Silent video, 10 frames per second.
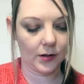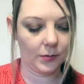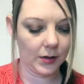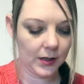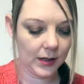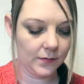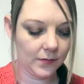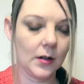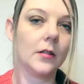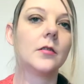I believe.
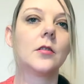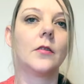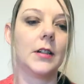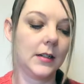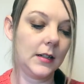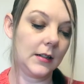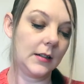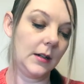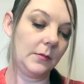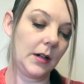Sorry,
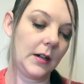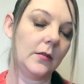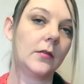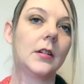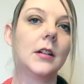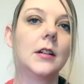£16.